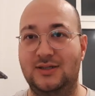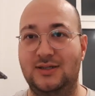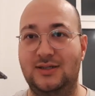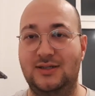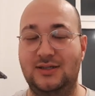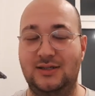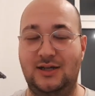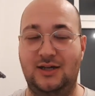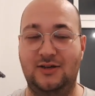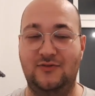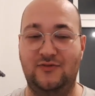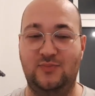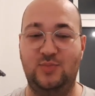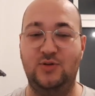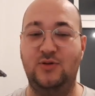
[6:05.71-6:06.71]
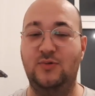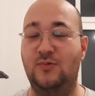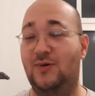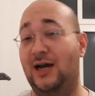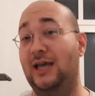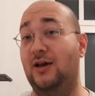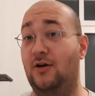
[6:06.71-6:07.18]
Like, I've put
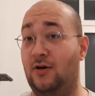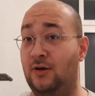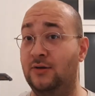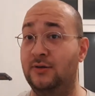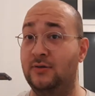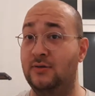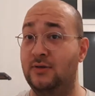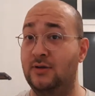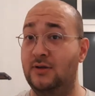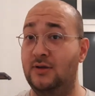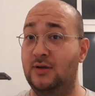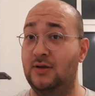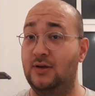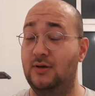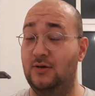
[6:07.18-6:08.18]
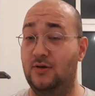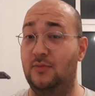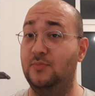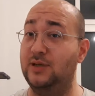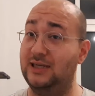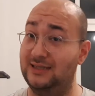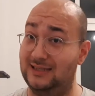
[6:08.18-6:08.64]
weight on
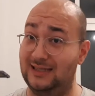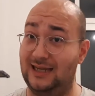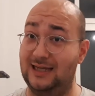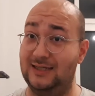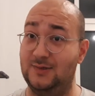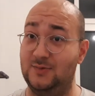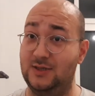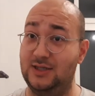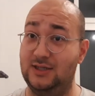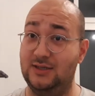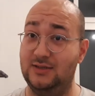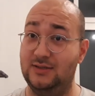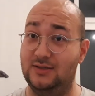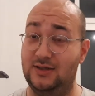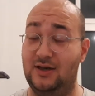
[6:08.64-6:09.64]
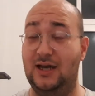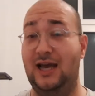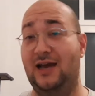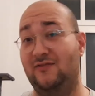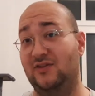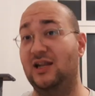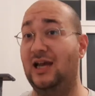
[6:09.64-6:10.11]
compared to last week, so I
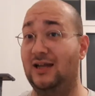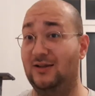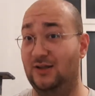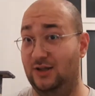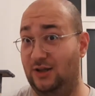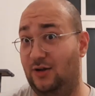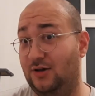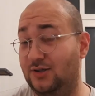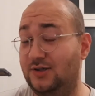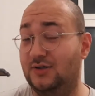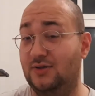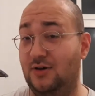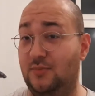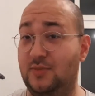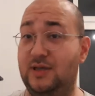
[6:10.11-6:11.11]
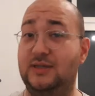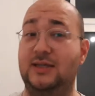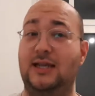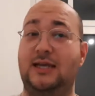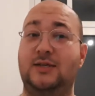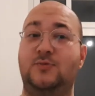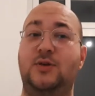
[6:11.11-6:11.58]
haven't lost compared to
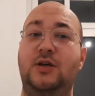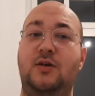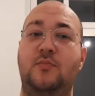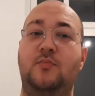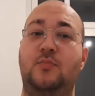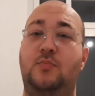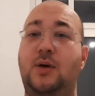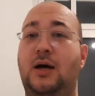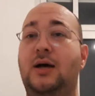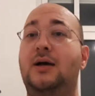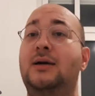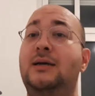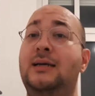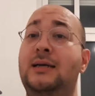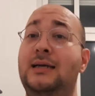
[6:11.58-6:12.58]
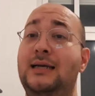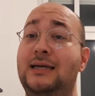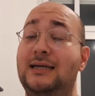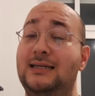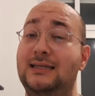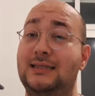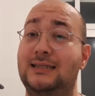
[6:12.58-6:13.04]
last week, but
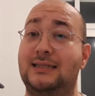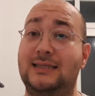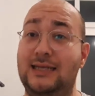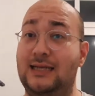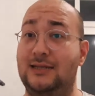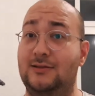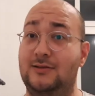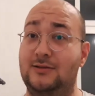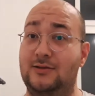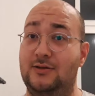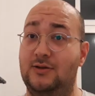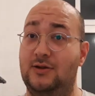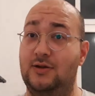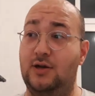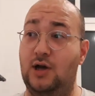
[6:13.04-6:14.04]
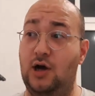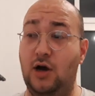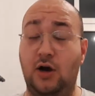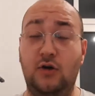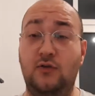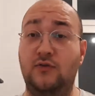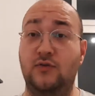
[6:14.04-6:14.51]
still,
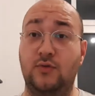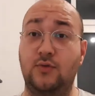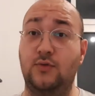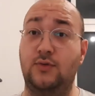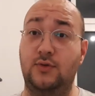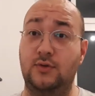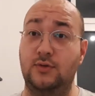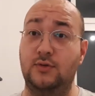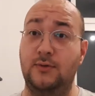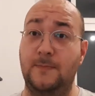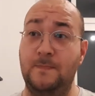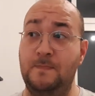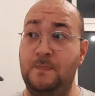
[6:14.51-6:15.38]
overall,